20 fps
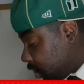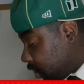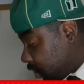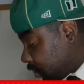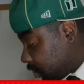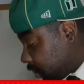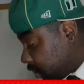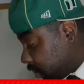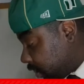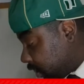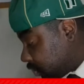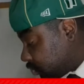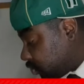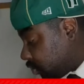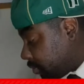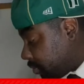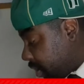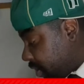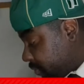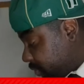Then there's
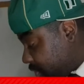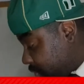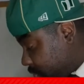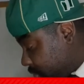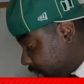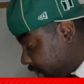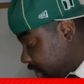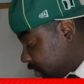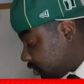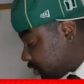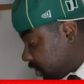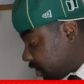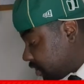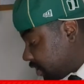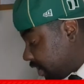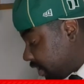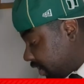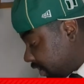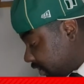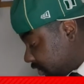Remember When, then
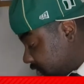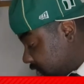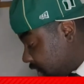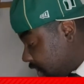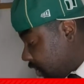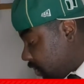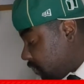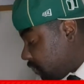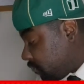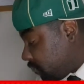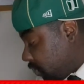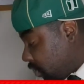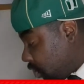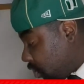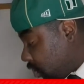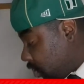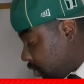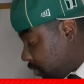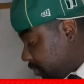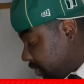there is
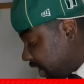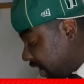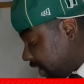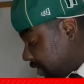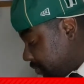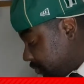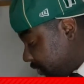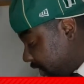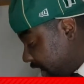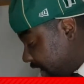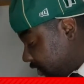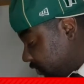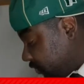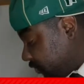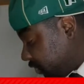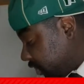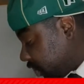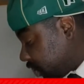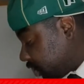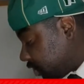For My Man
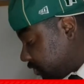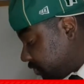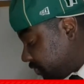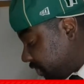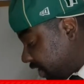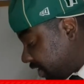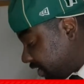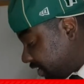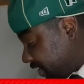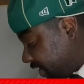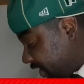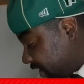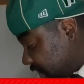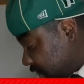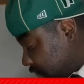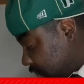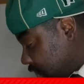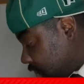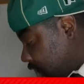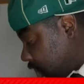featuring
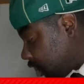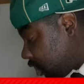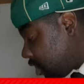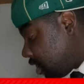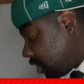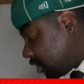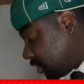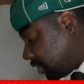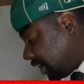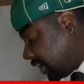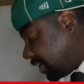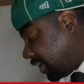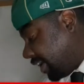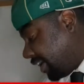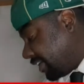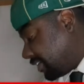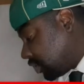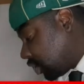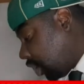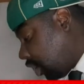Fantasia. Then there
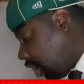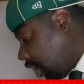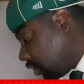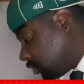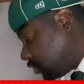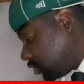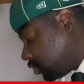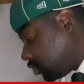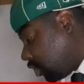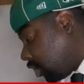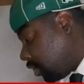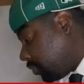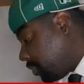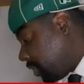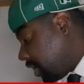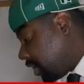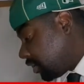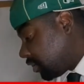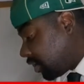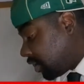is Can't
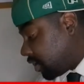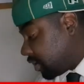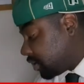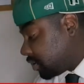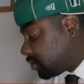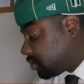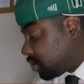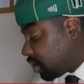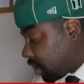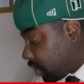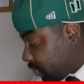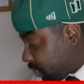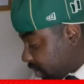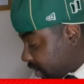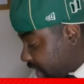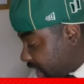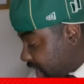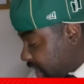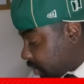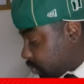Stop, then there's Teary
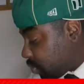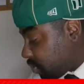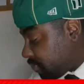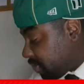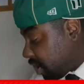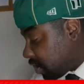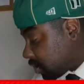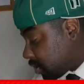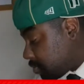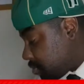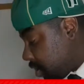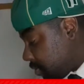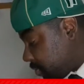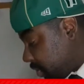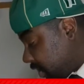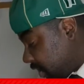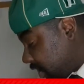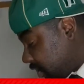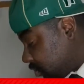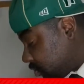Eyed without the mummy
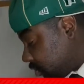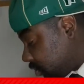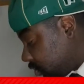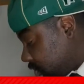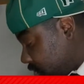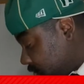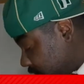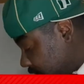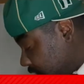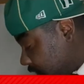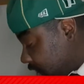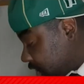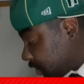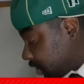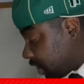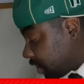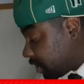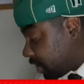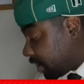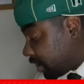interlude.
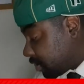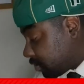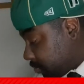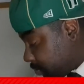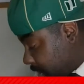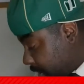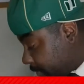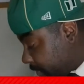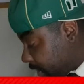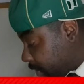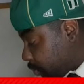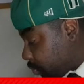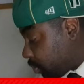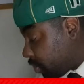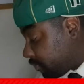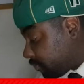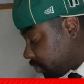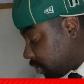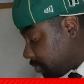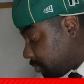Then there is Mummy
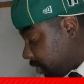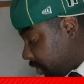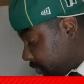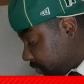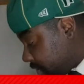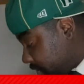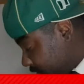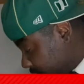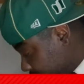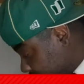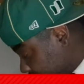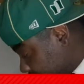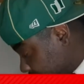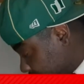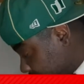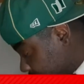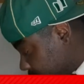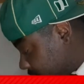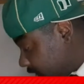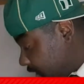with the mummy
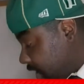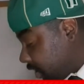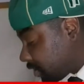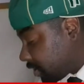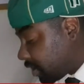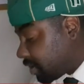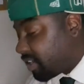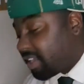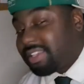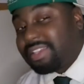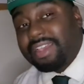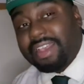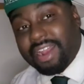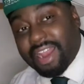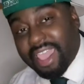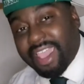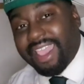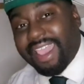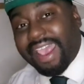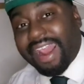interlude. Then there's
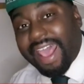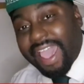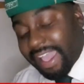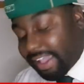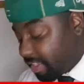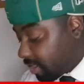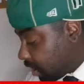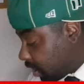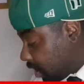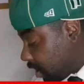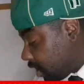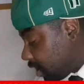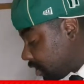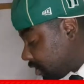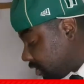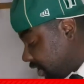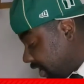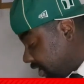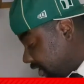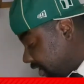Click Clack,
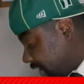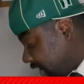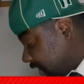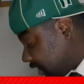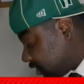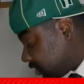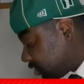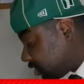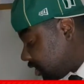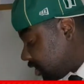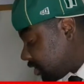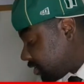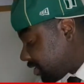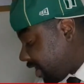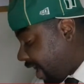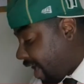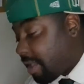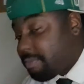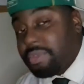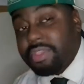then there is
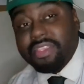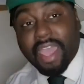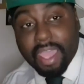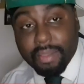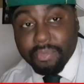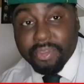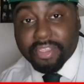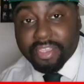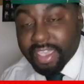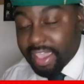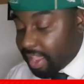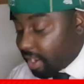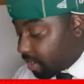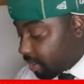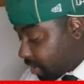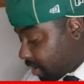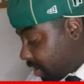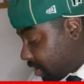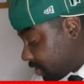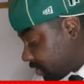Time and Time
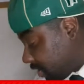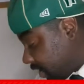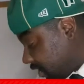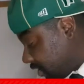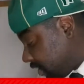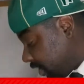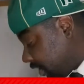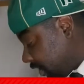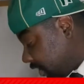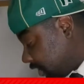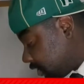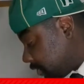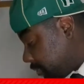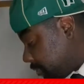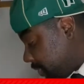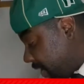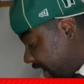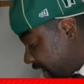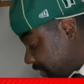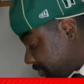Again. Then there is
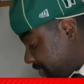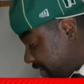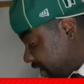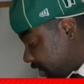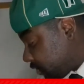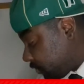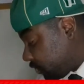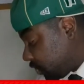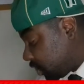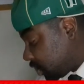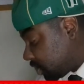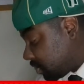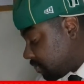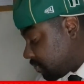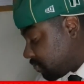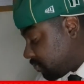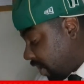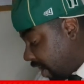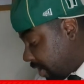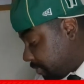Bad Man featuring
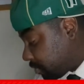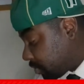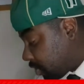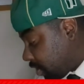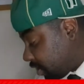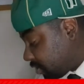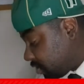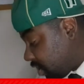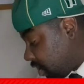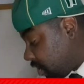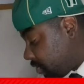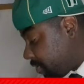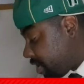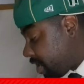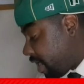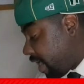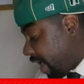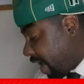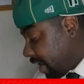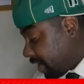Vybz Kartel
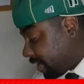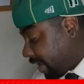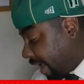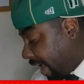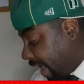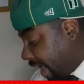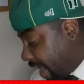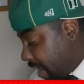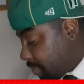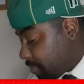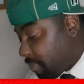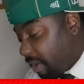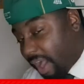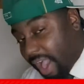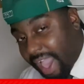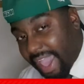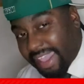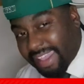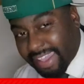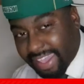and
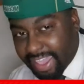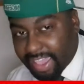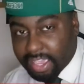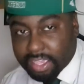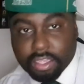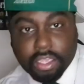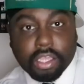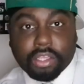M.I.A.